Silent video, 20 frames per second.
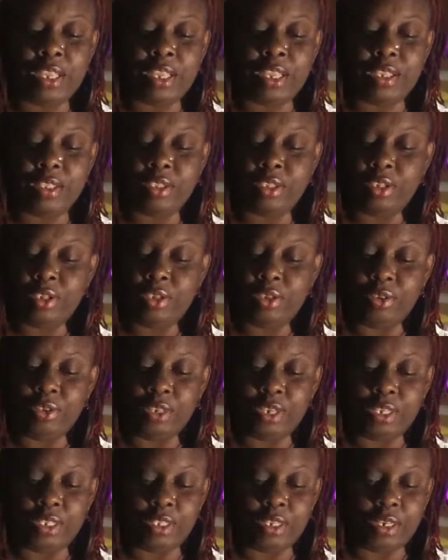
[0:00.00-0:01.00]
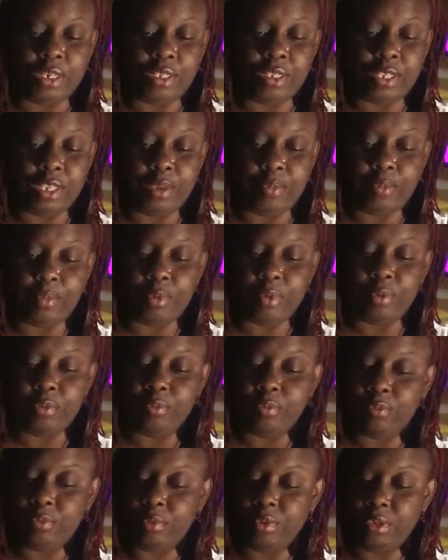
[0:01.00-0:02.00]
to use as an example.
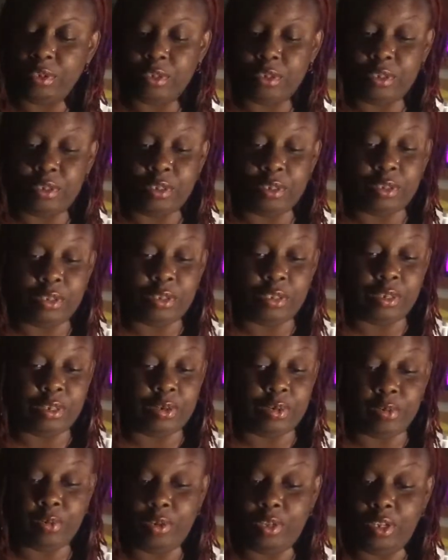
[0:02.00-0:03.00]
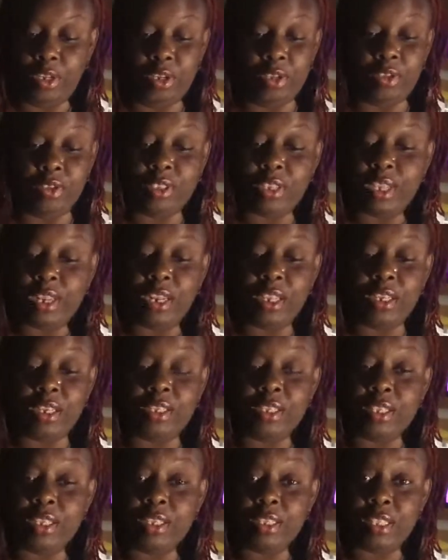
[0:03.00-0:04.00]
I don't use that
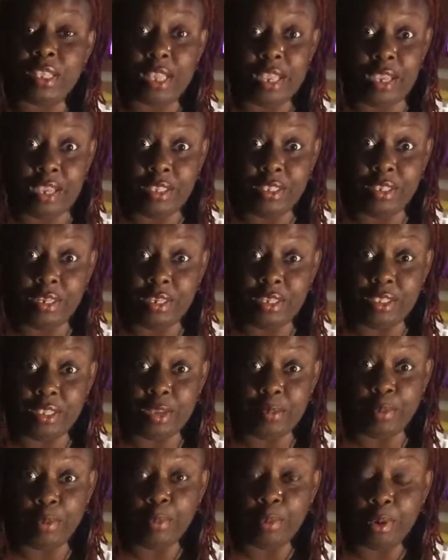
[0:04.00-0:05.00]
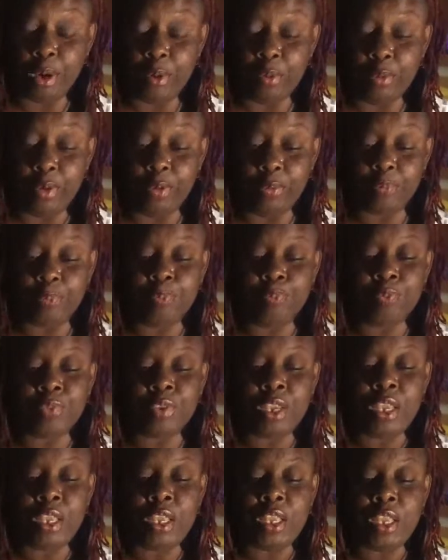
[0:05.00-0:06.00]
as an example, but I will.
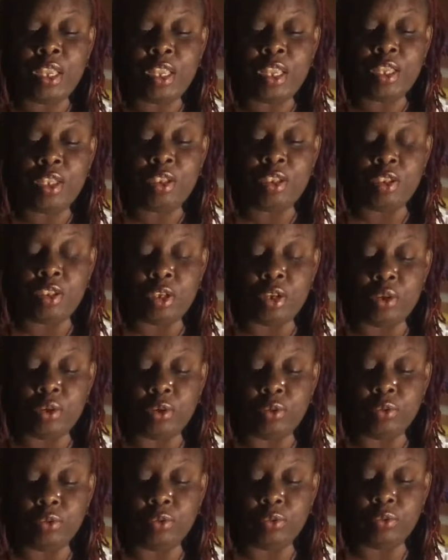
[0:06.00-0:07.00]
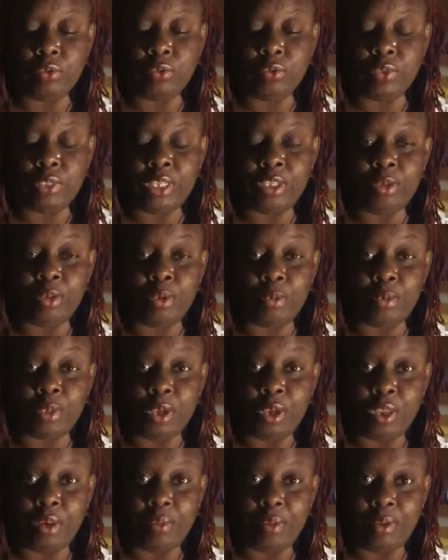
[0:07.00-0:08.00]
So that's what I'm
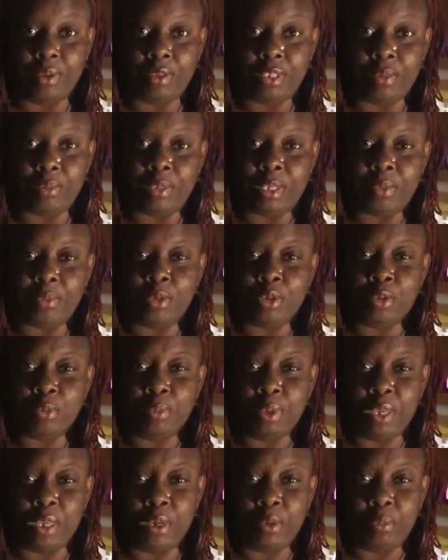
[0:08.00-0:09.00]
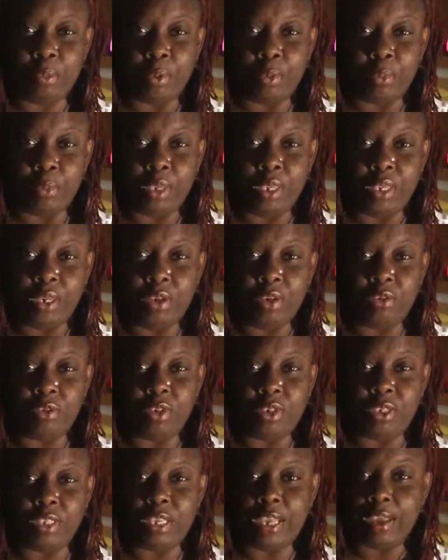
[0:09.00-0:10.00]
talking about. Sometimes you'll be in a moment and you
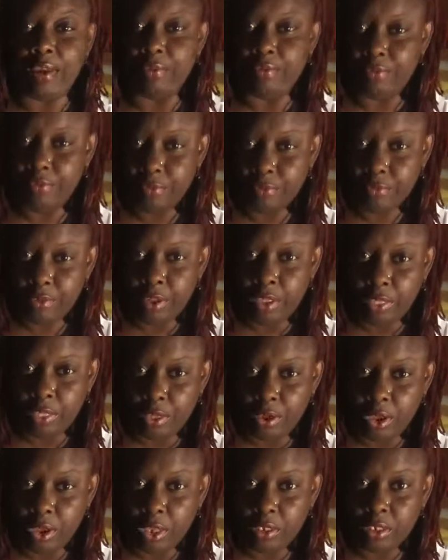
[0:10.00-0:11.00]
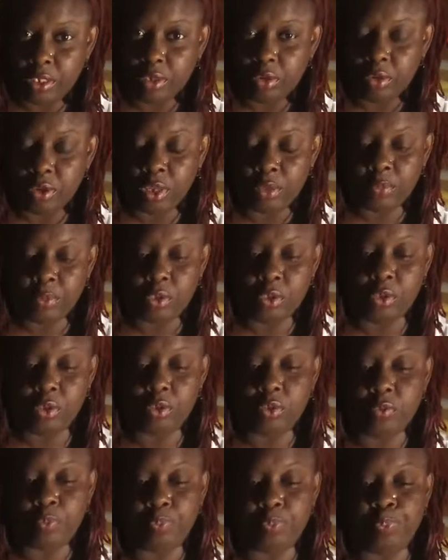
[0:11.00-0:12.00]
just have a thought, it'll come to you.
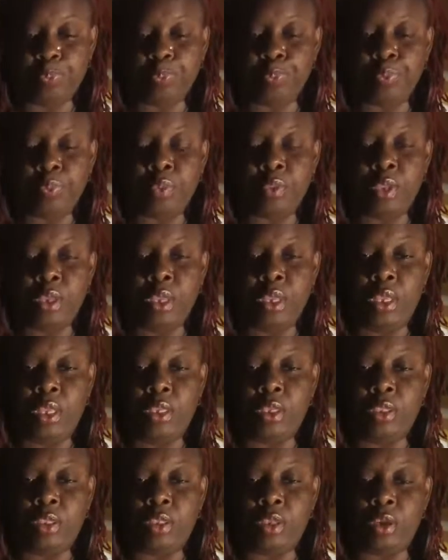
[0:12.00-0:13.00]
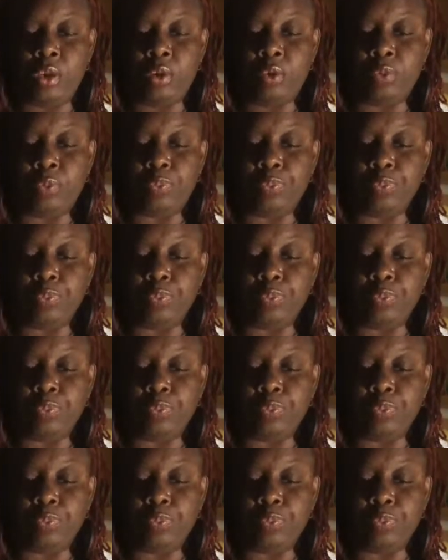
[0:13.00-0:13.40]
So